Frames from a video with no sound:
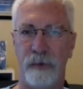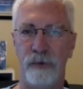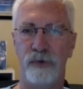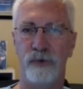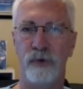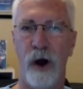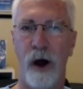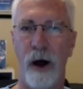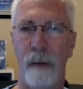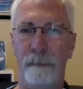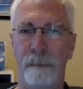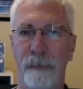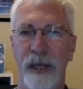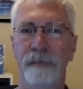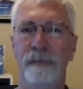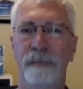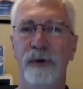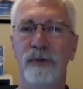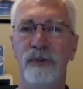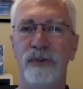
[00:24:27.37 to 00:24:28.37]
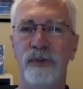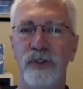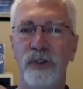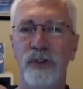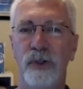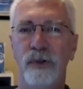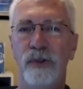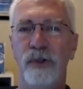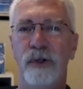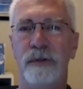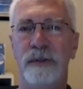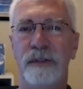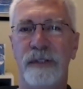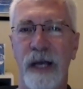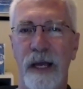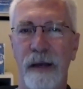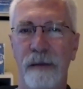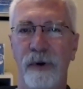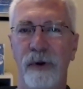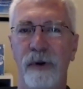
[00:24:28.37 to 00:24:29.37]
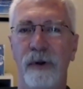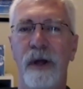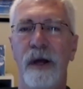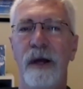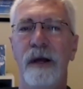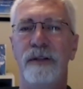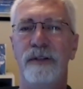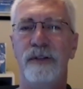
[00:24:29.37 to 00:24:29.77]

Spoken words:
Draw people to your table